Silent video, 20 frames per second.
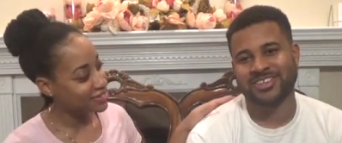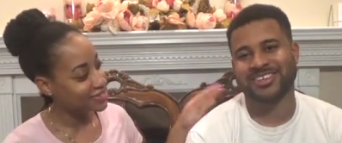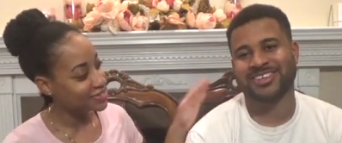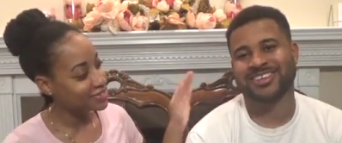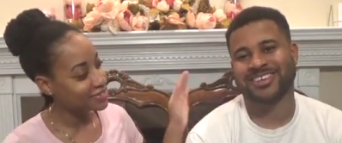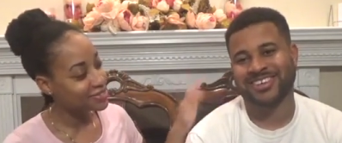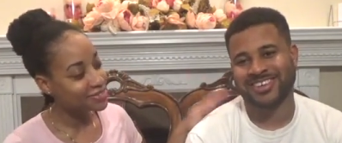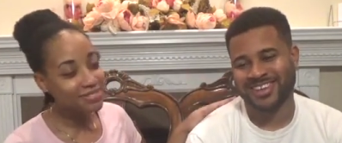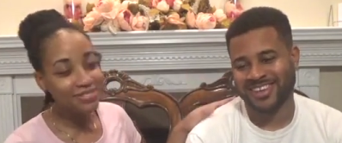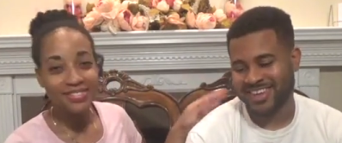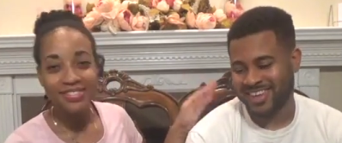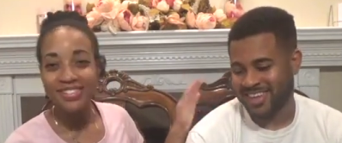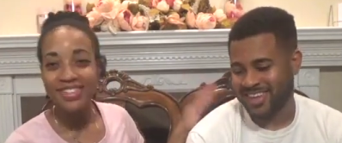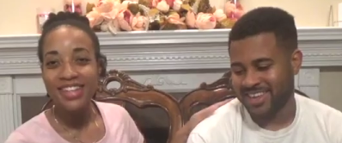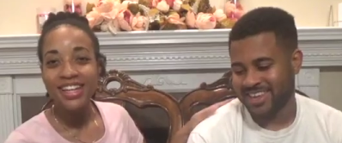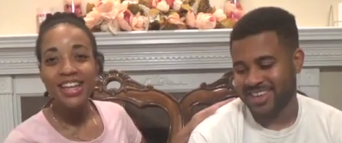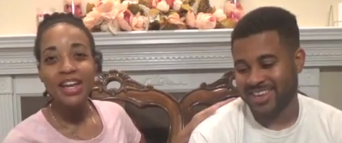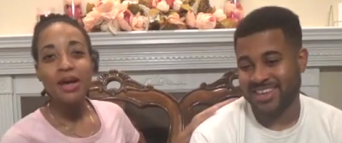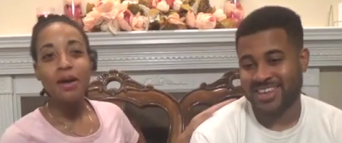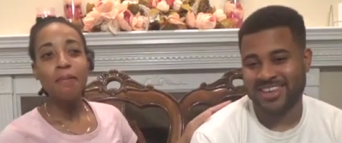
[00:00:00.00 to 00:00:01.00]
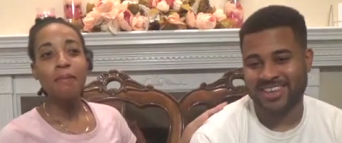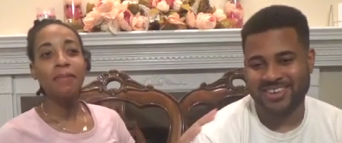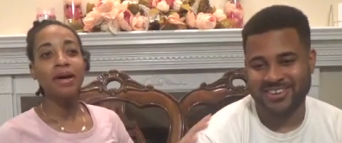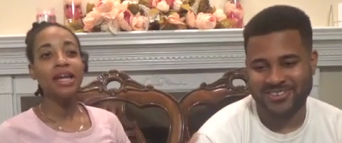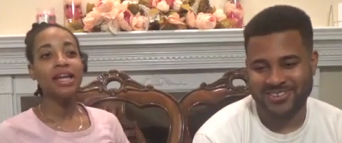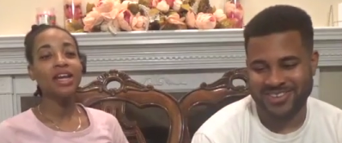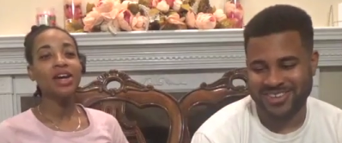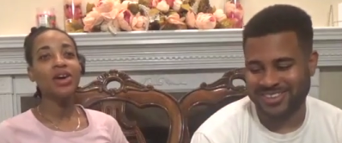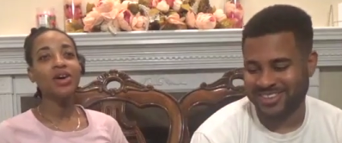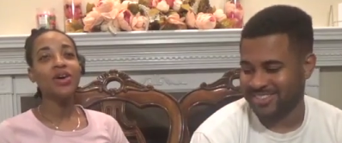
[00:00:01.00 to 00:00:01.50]
Speaker 1: yeah.
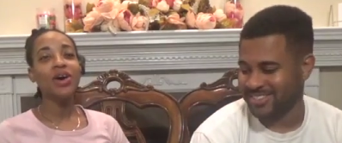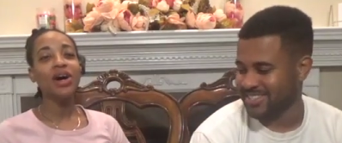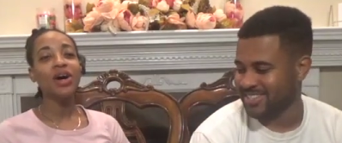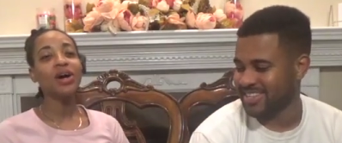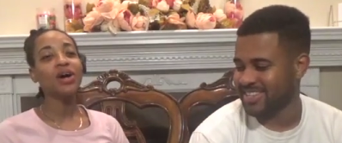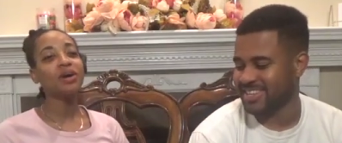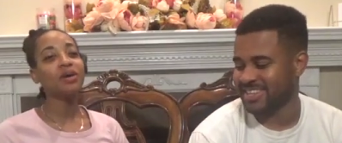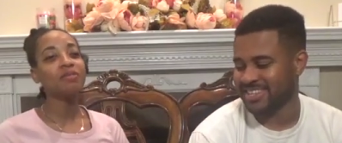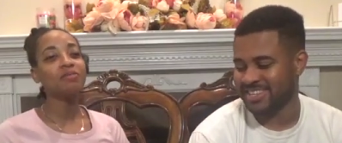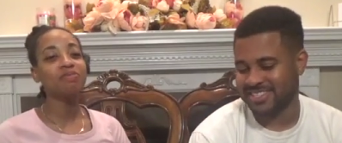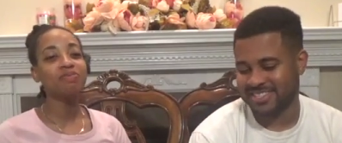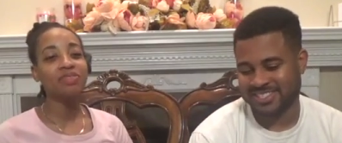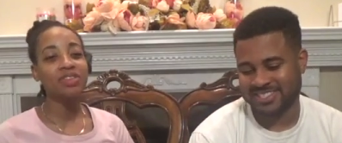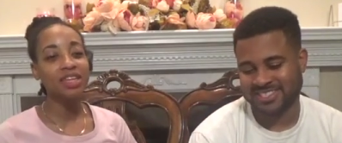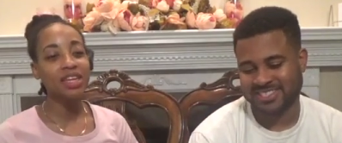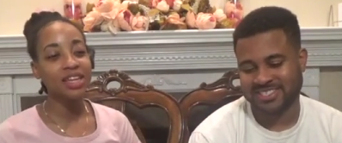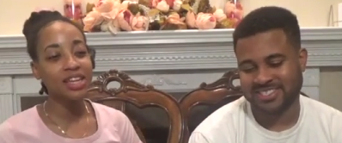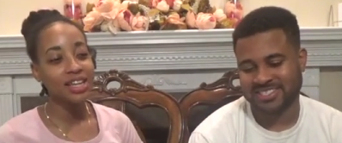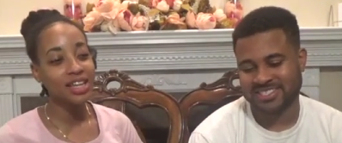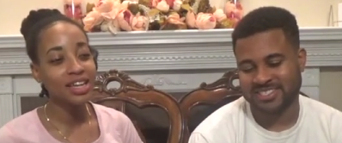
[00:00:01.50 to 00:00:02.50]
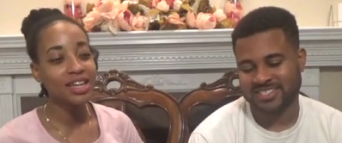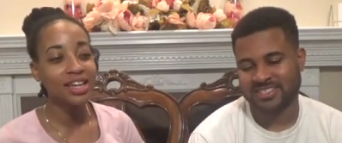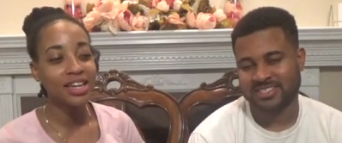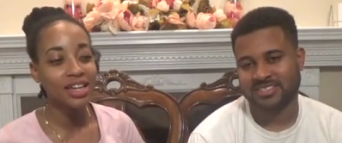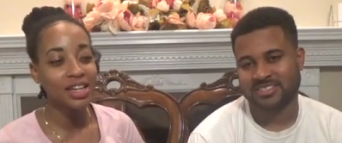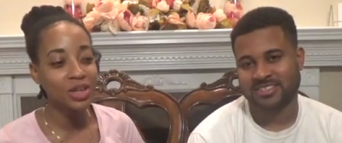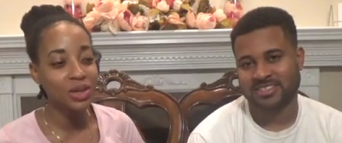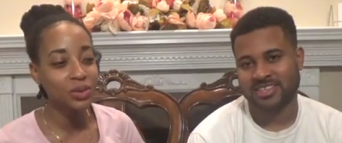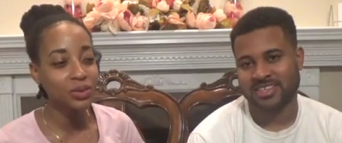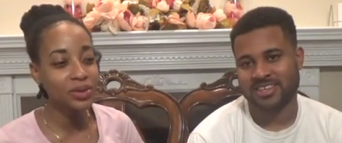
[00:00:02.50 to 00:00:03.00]
But no, um,
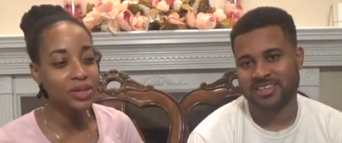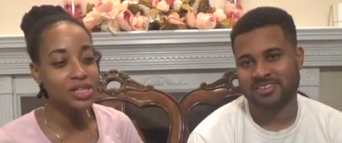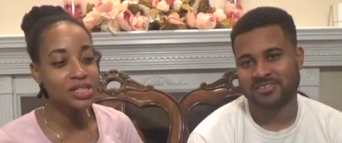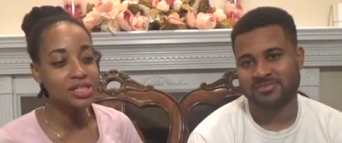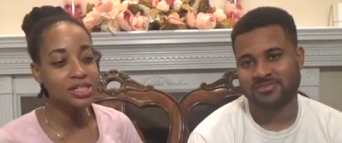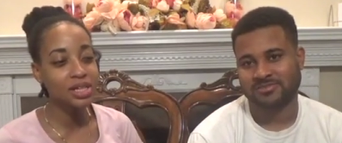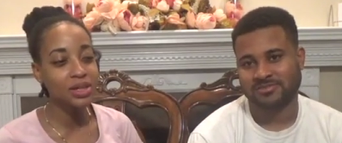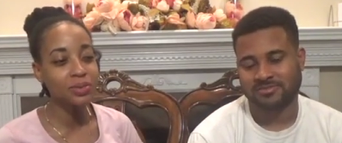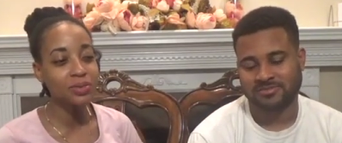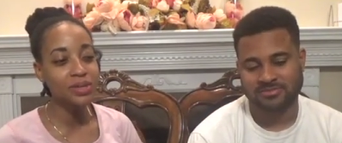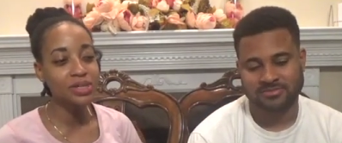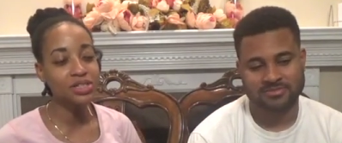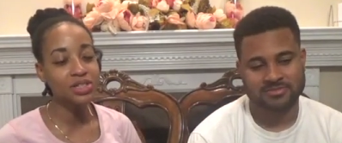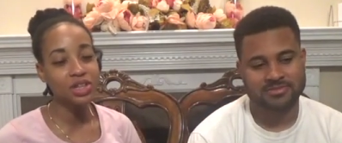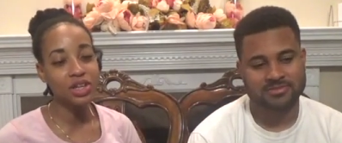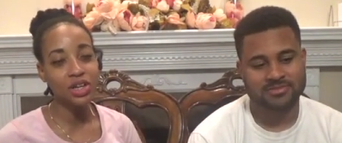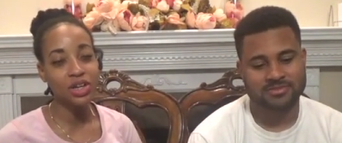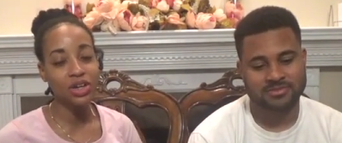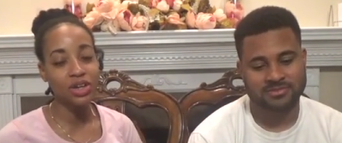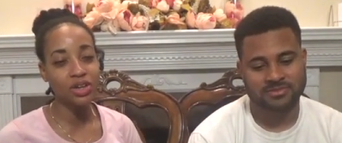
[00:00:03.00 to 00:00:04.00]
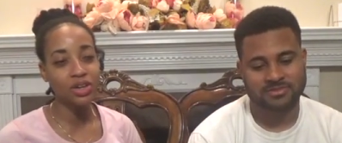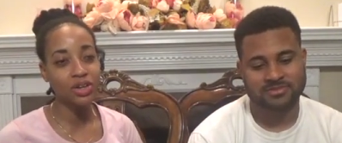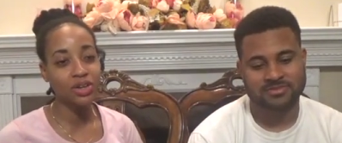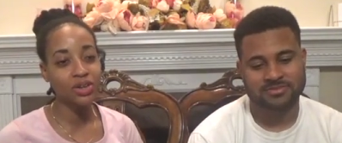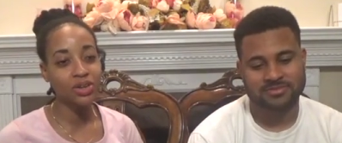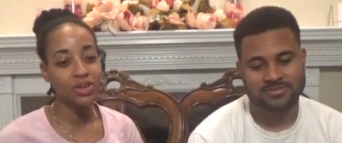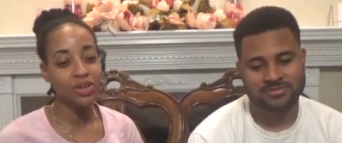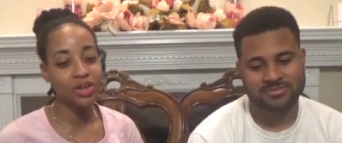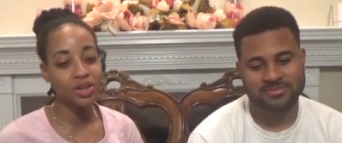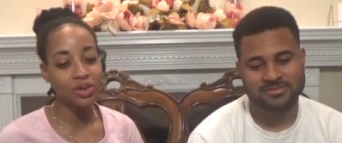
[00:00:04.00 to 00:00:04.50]
it was it was
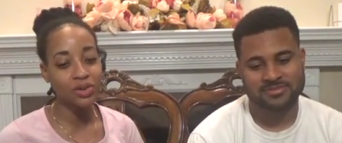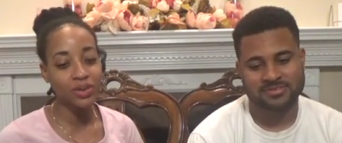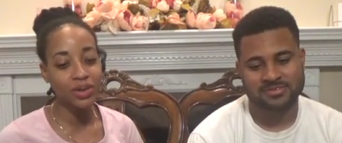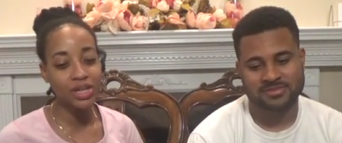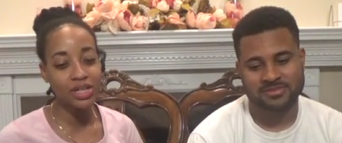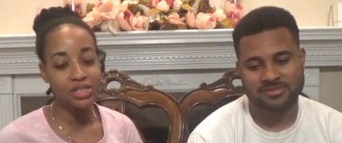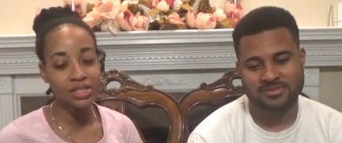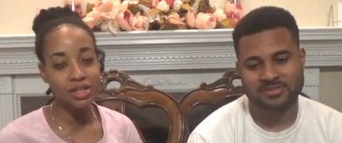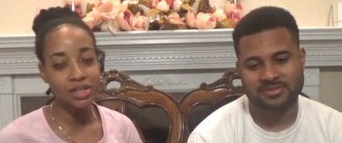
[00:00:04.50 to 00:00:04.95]
a, a, crazy